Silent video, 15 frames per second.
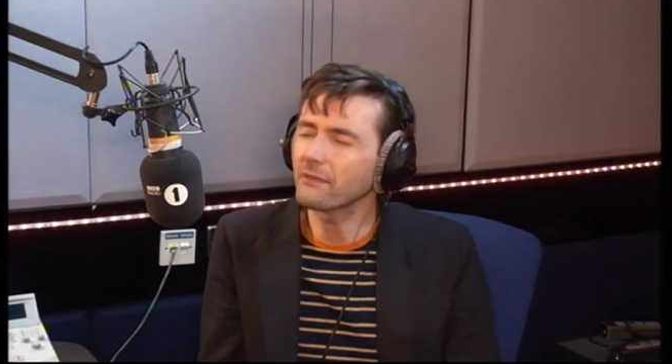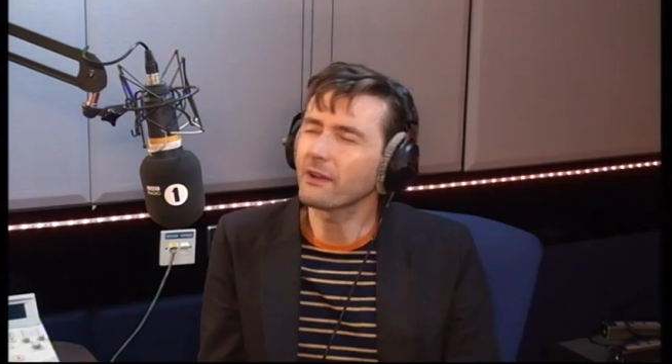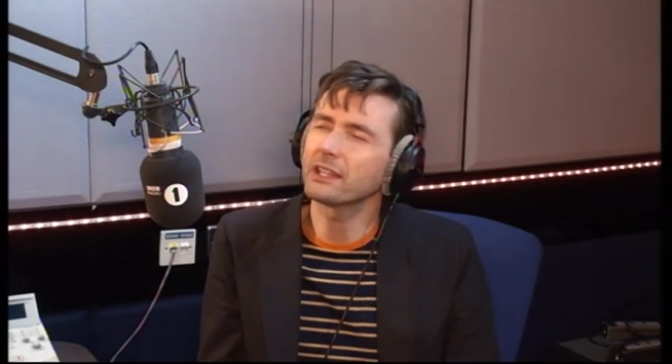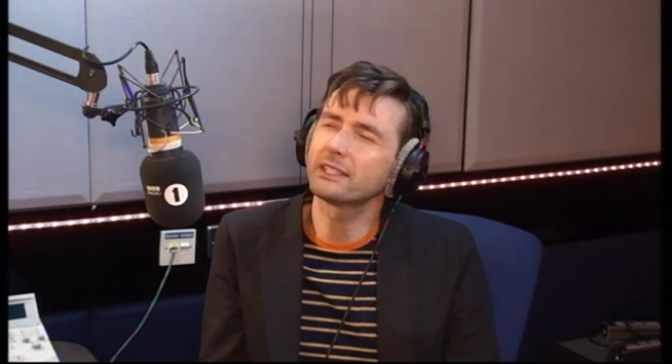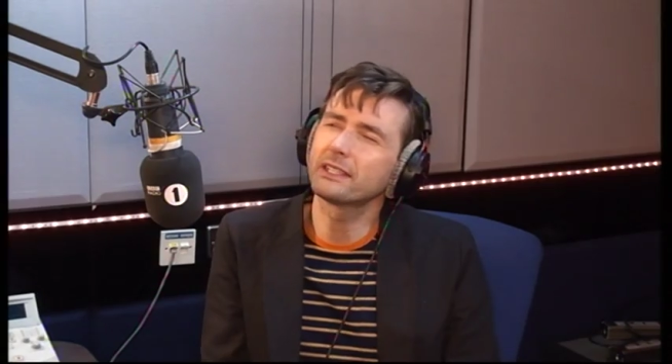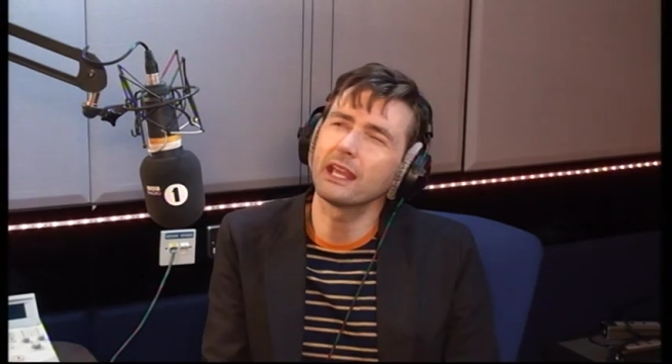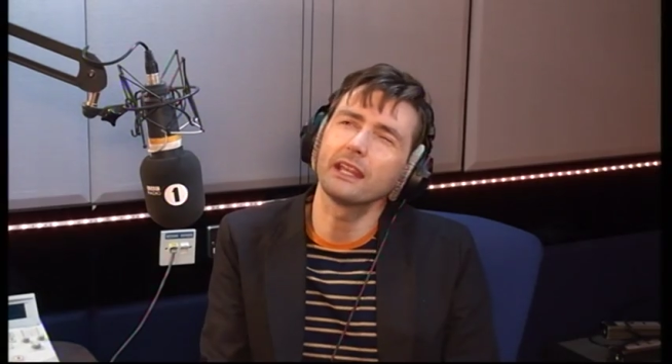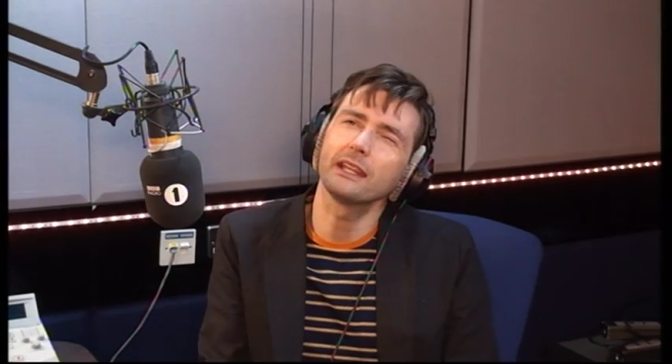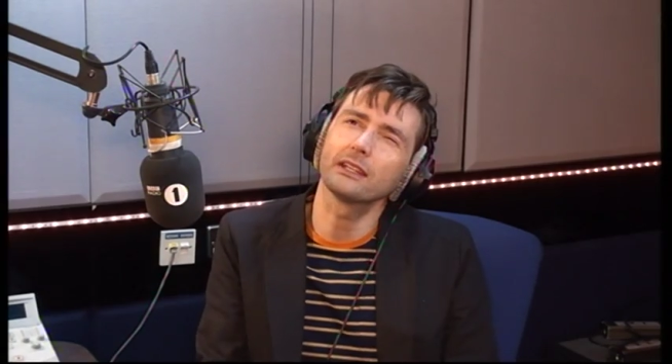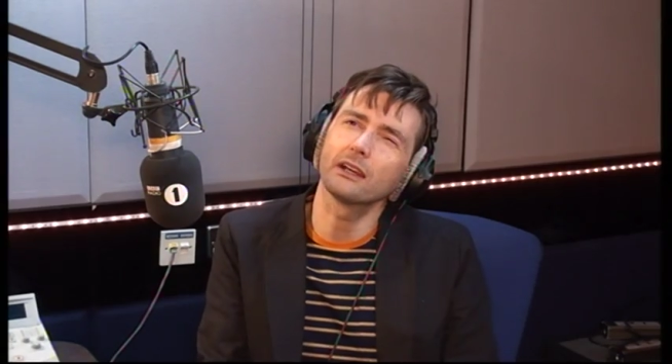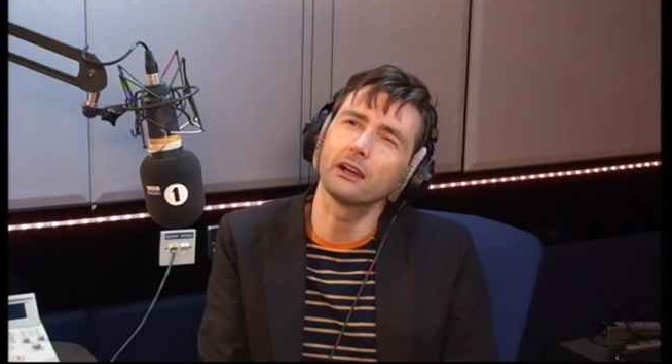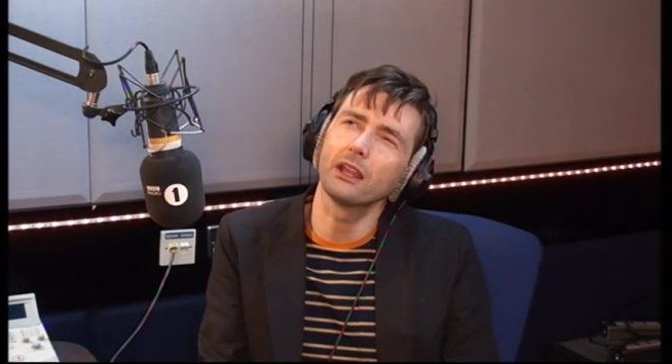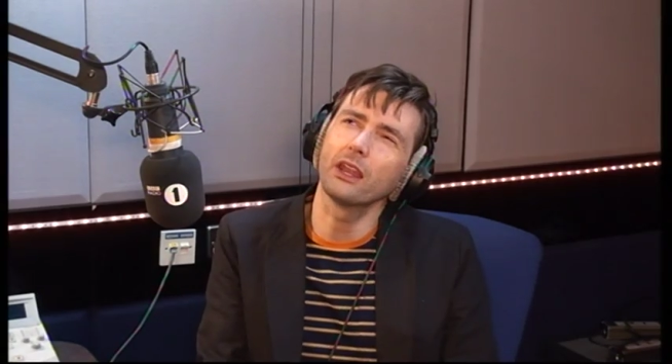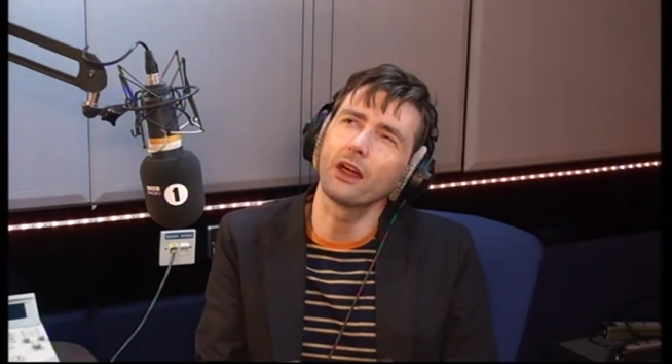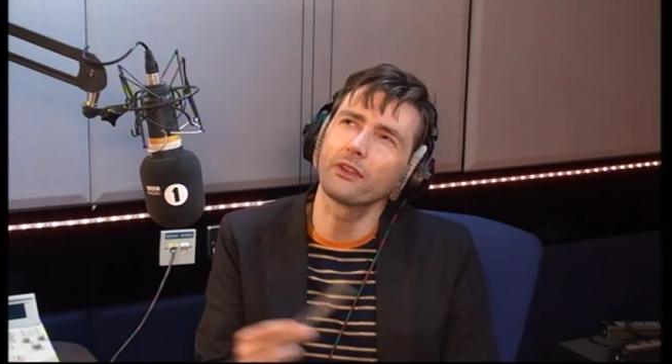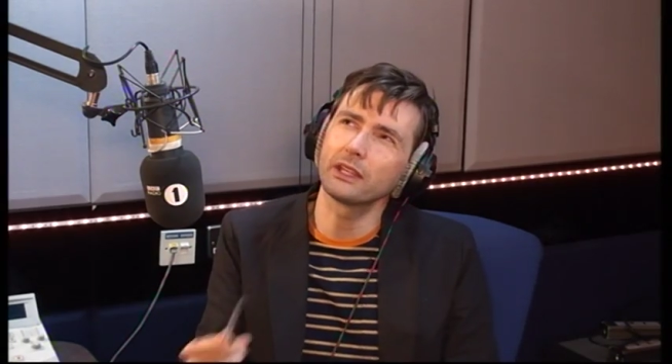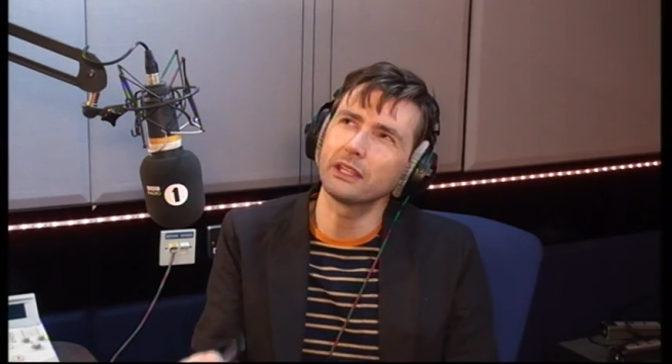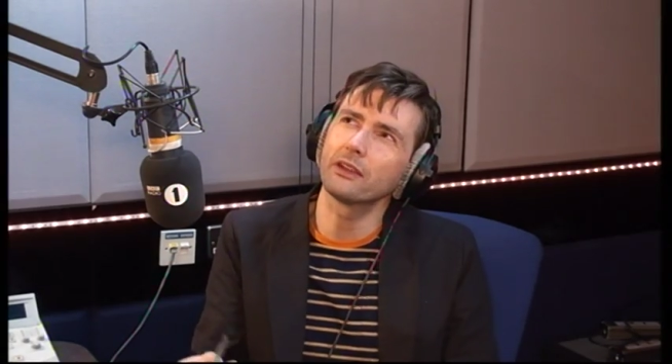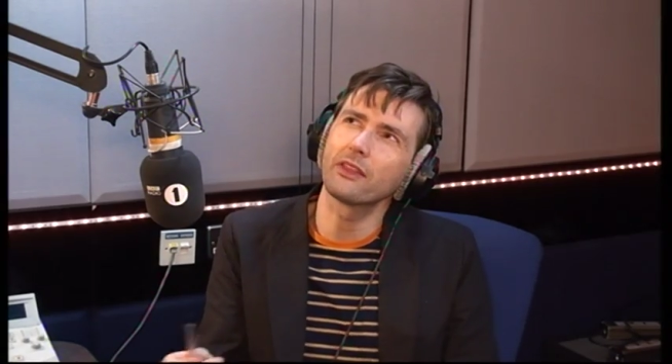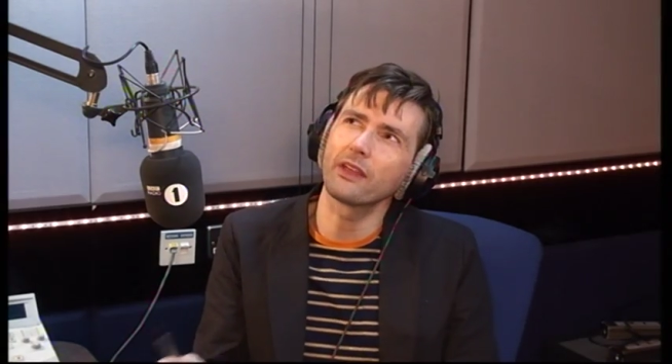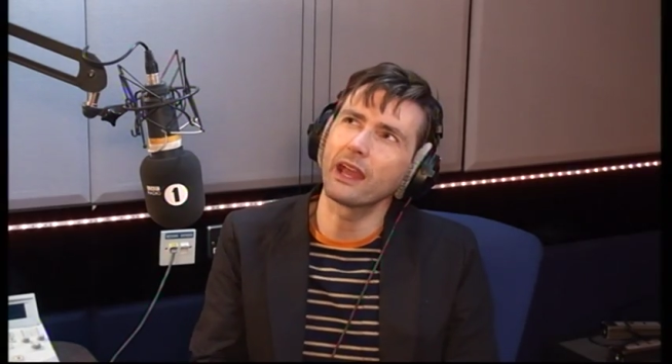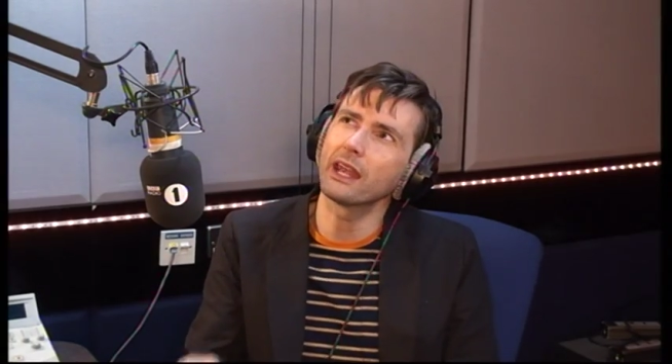I'd stayed another
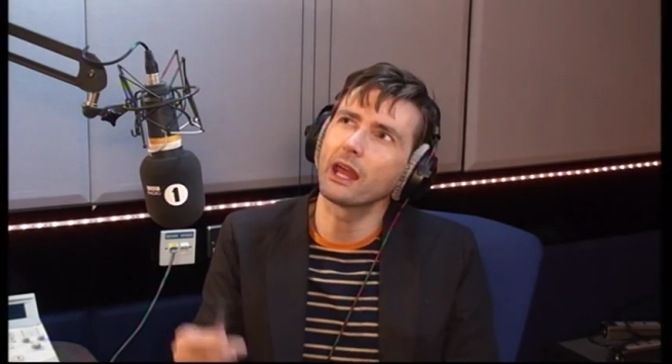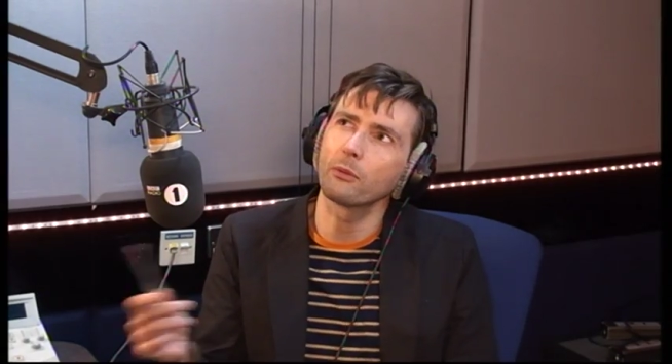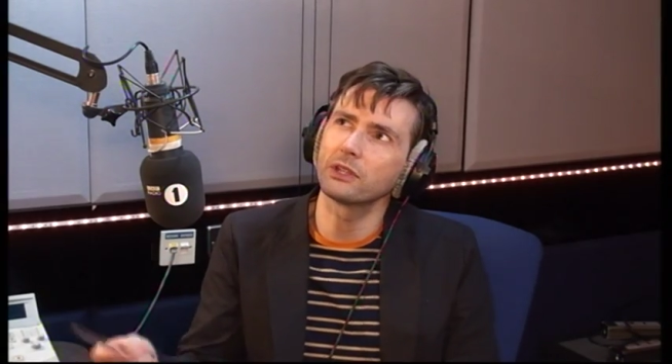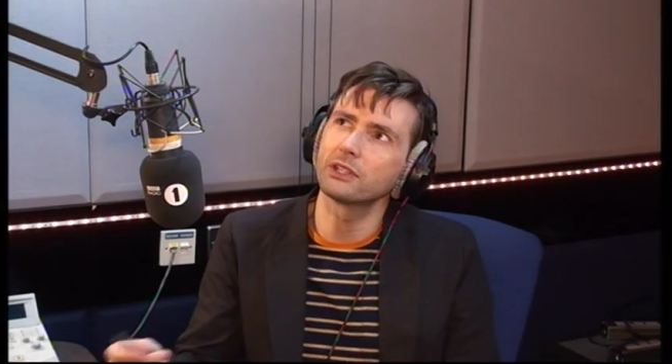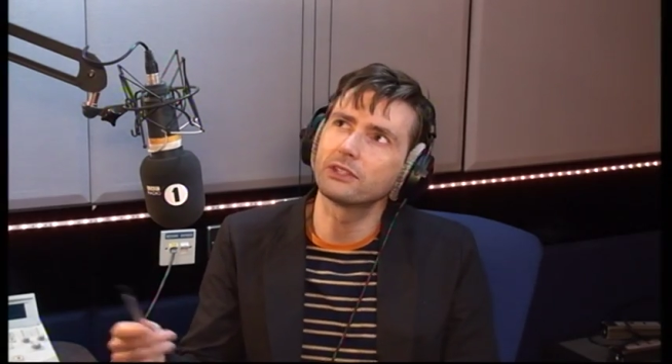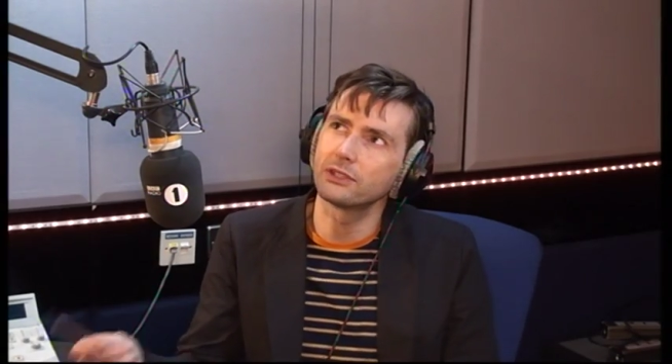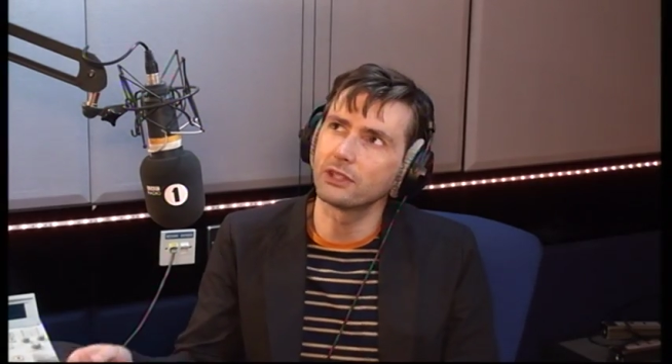year, then I would